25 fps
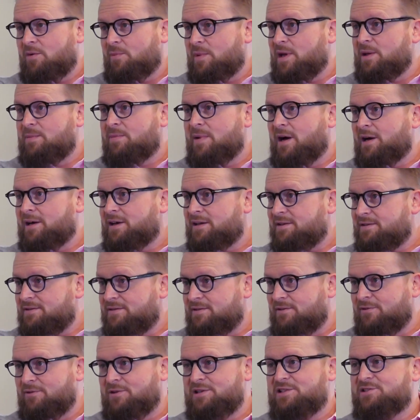our main market,
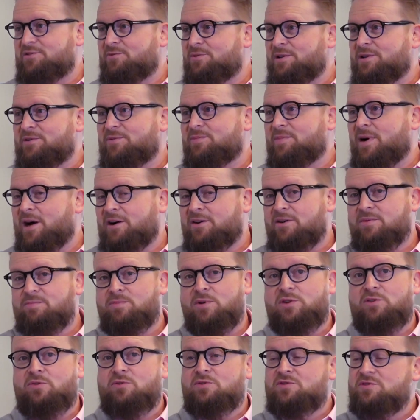our historical market,
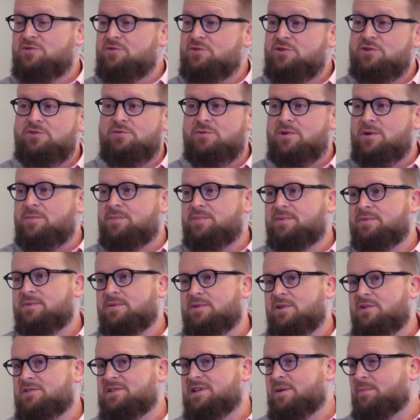but also Europe,
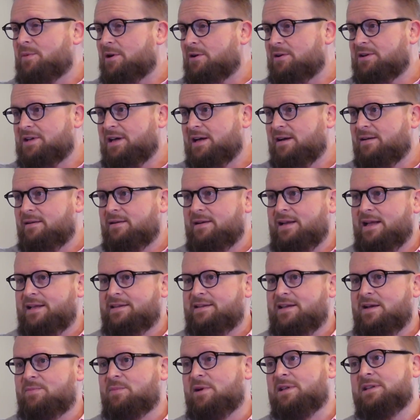North America,
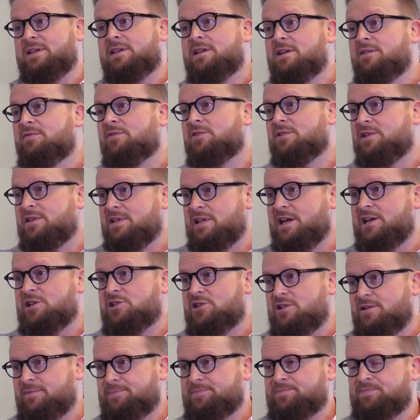LATAM, and even in
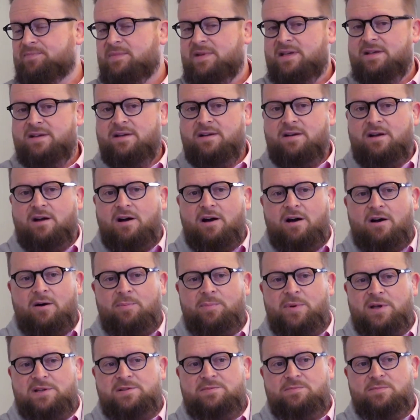Asia.
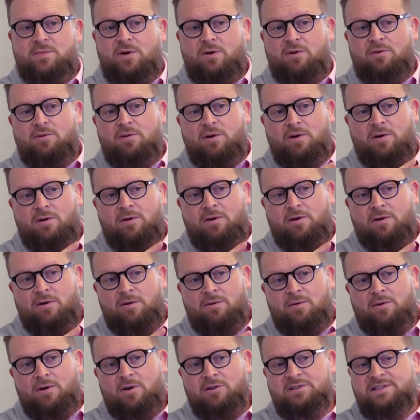
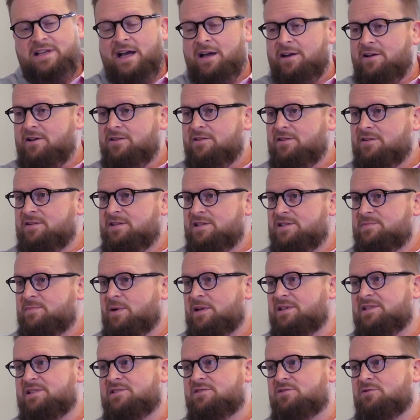Our target on this
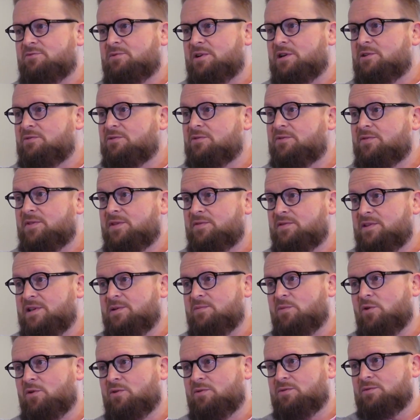part is to recruit 50
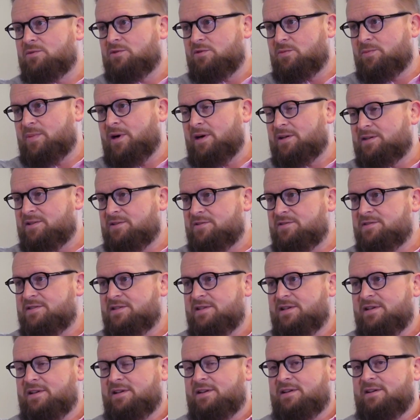more new partners.
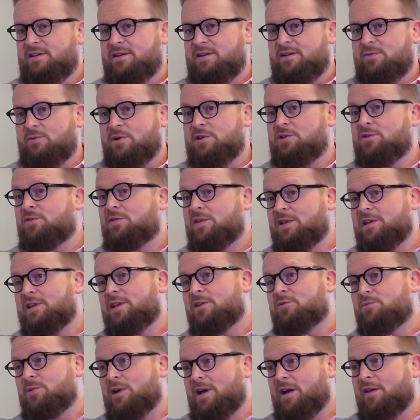When you think
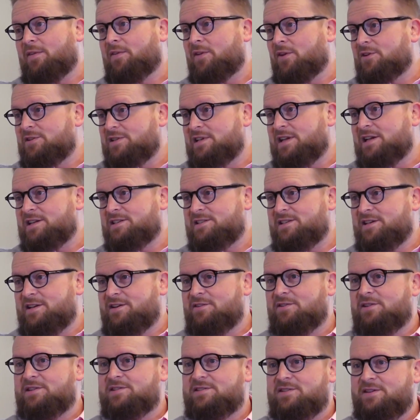that we had 30 last
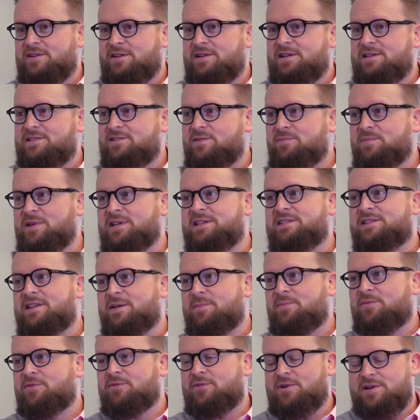year, it's a big
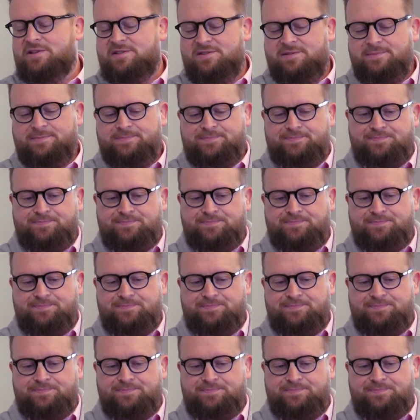step for us.